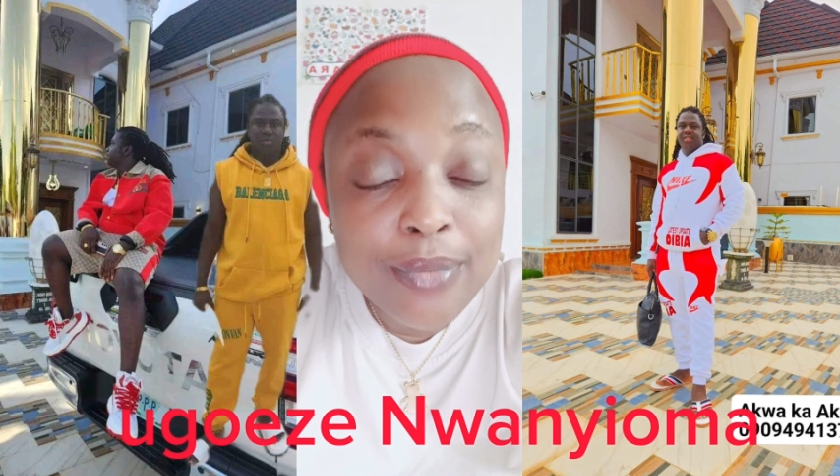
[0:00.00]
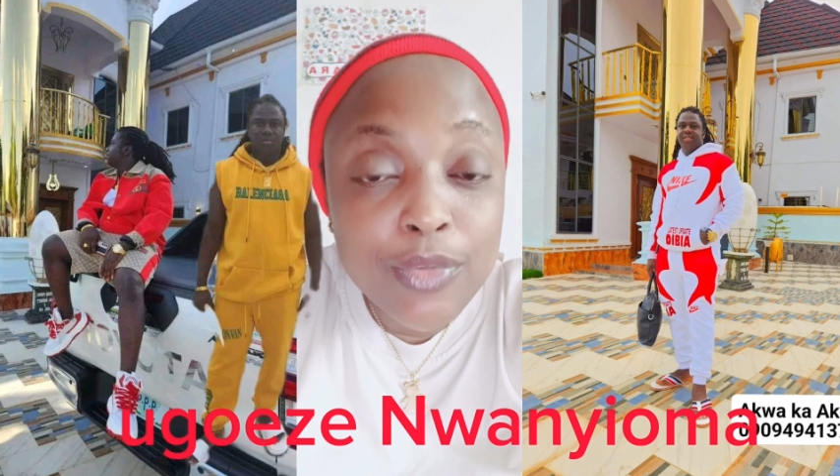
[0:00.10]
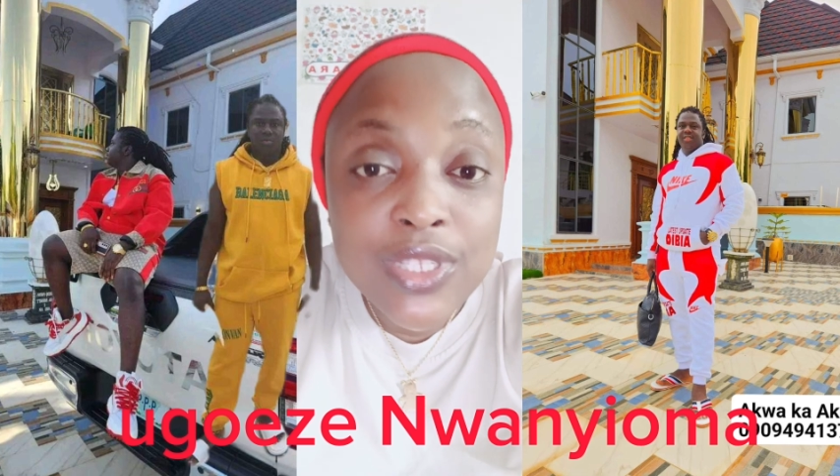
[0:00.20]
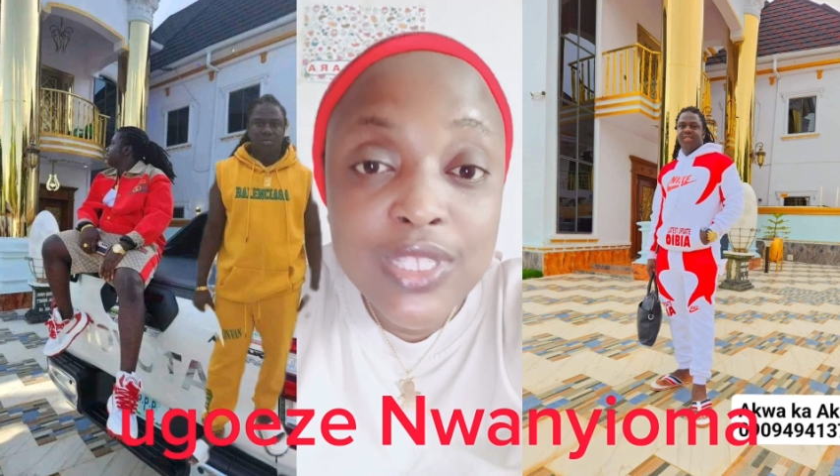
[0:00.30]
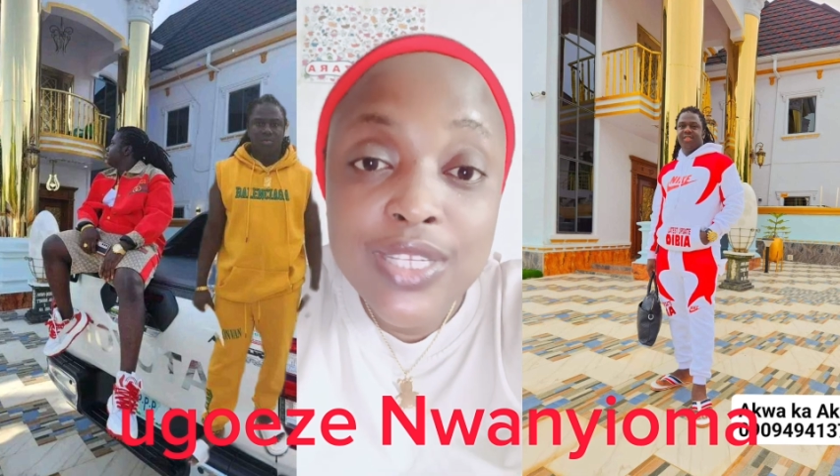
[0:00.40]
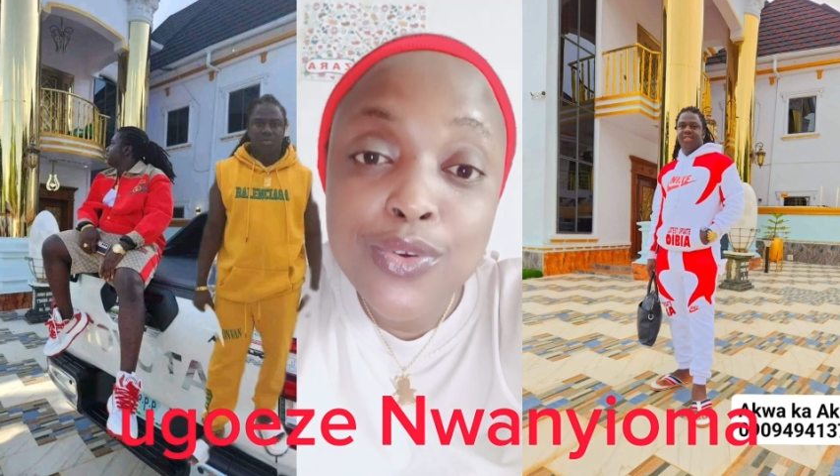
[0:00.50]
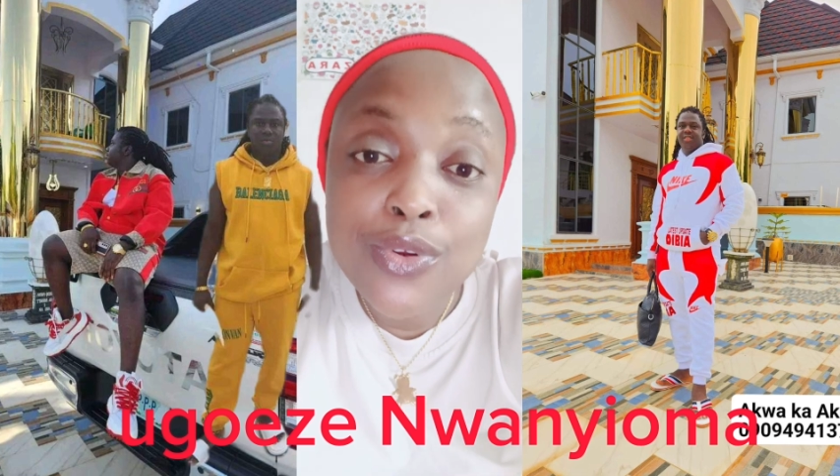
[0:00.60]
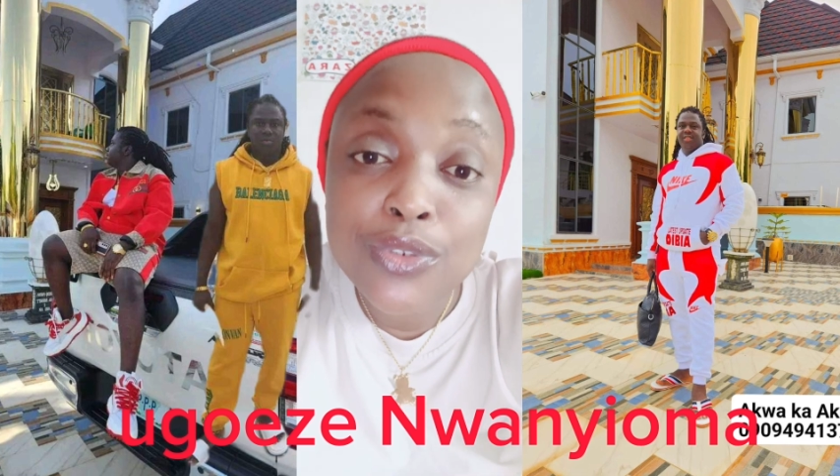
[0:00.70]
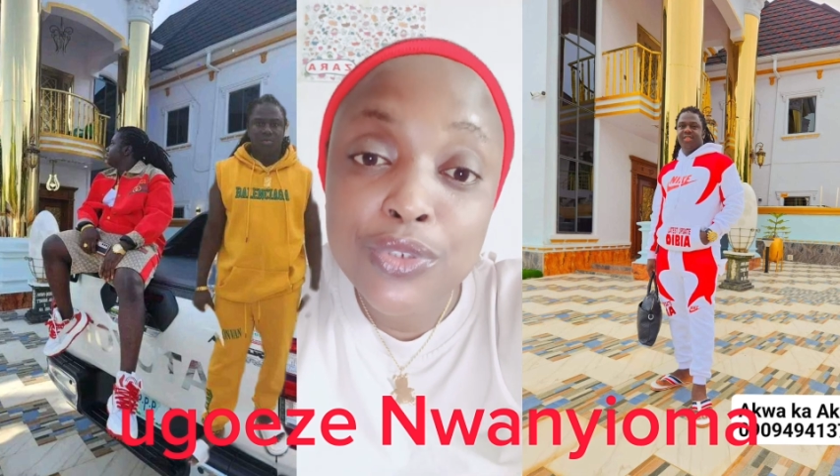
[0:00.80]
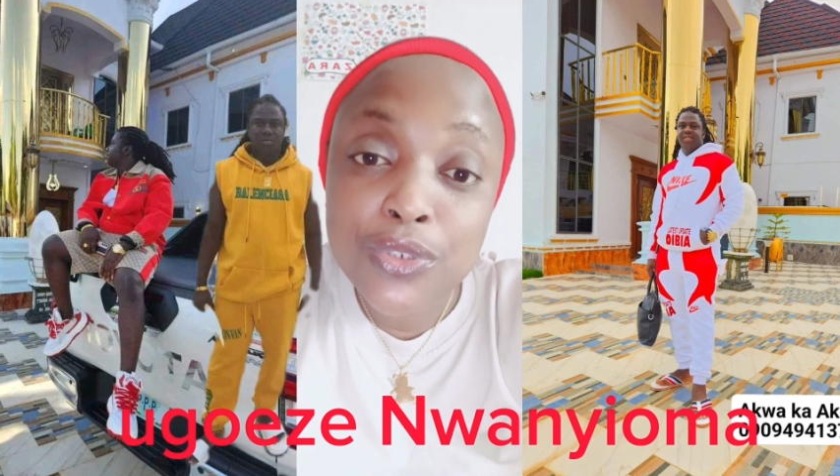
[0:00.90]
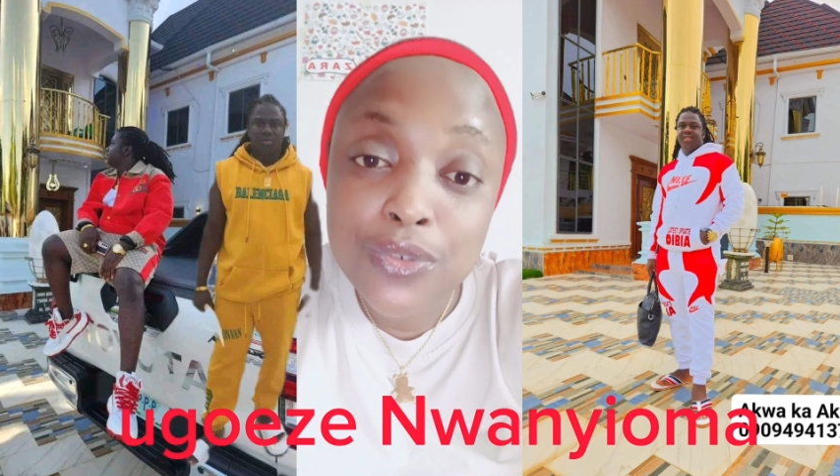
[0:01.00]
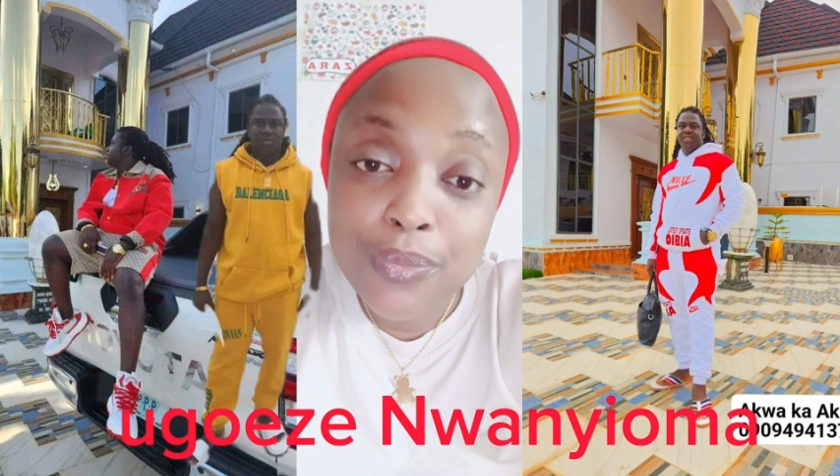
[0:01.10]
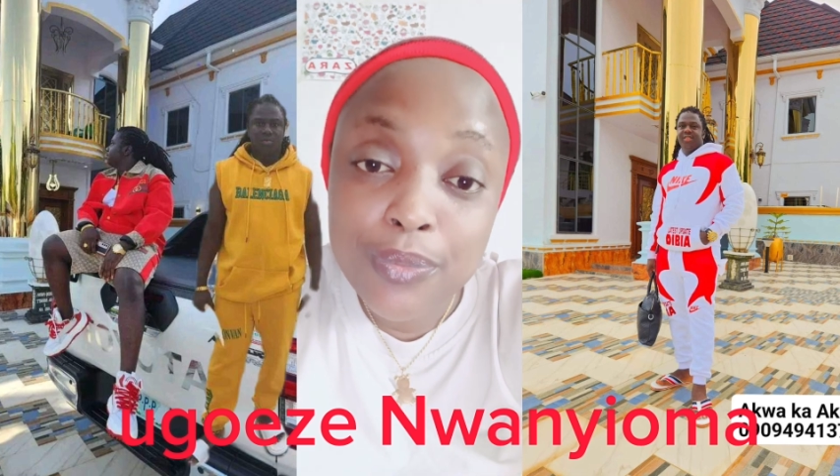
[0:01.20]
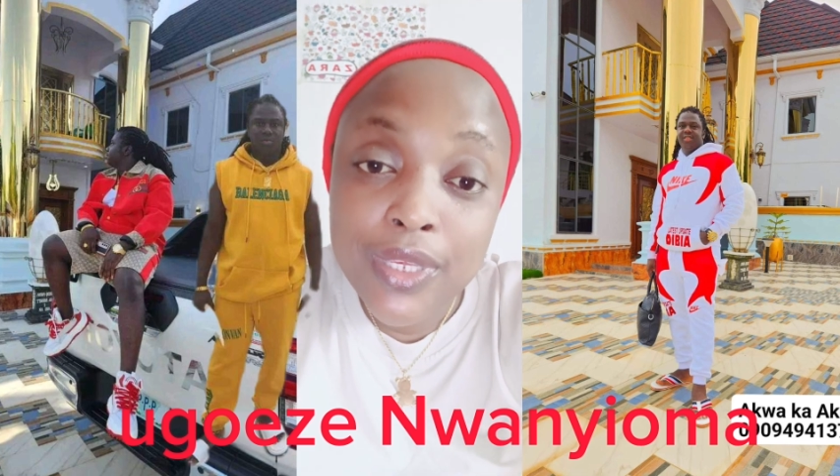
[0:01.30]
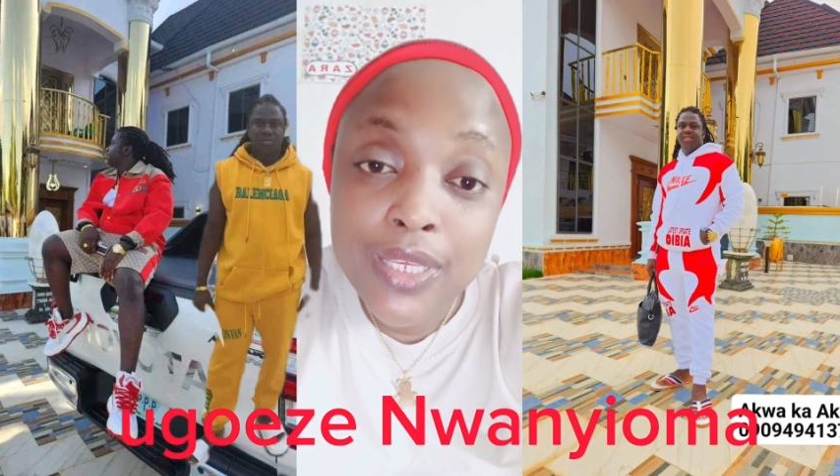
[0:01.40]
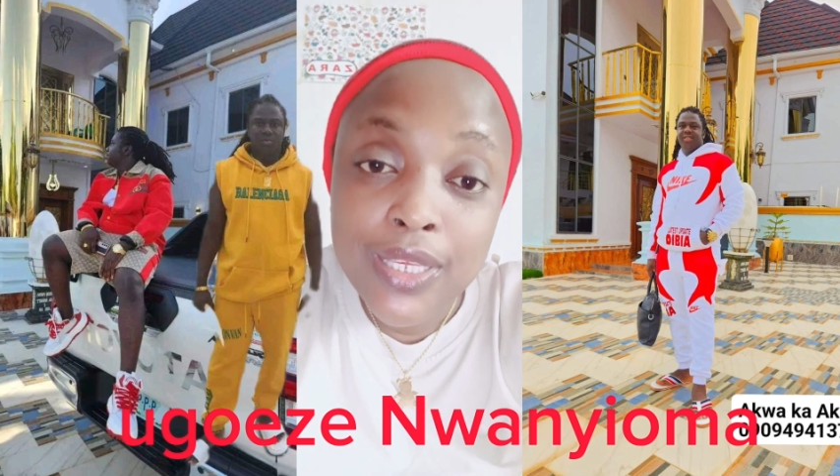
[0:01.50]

But the thing can't shock me.